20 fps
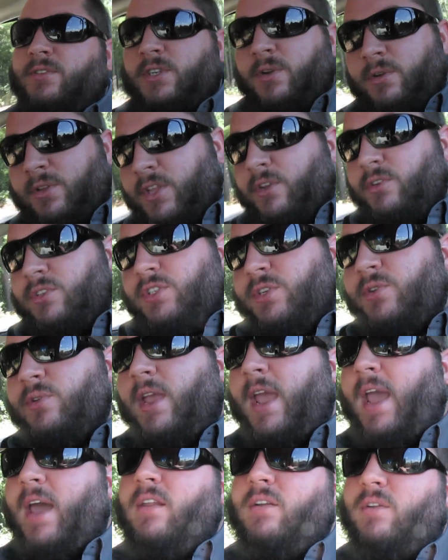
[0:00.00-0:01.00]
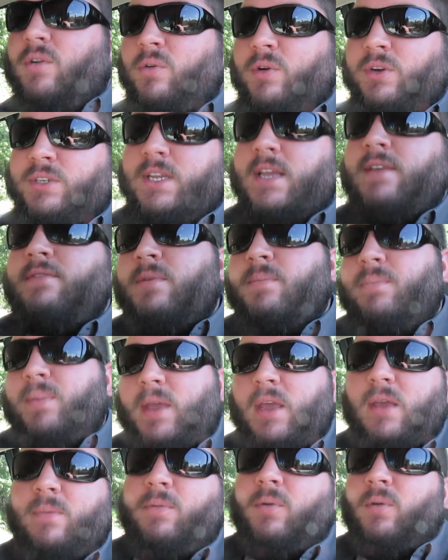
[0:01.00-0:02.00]
So in those two categories, even
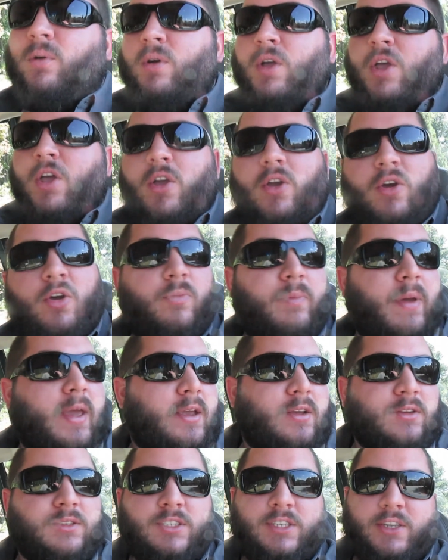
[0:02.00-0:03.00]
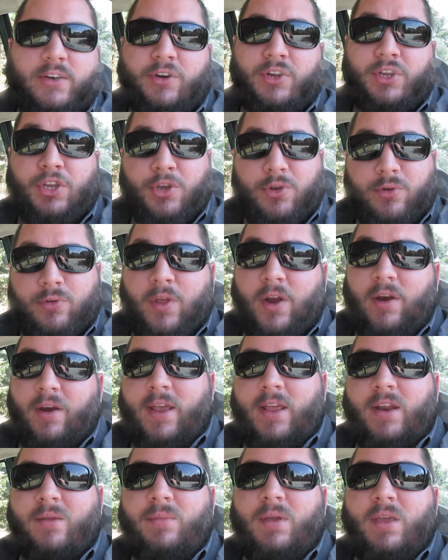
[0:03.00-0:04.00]
people who may consider you their
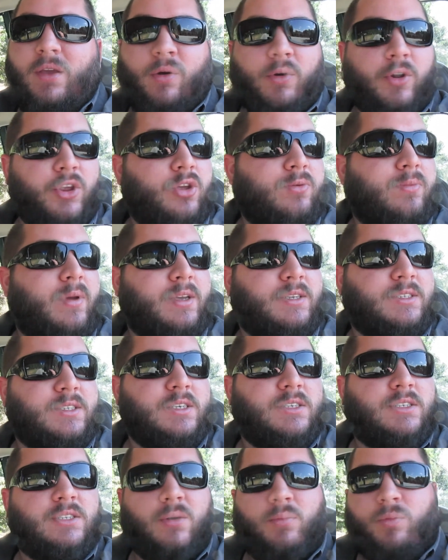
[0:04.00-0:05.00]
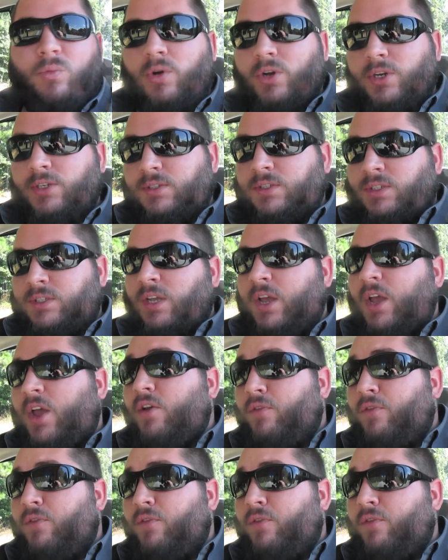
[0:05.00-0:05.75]
enemy, or you may see someone's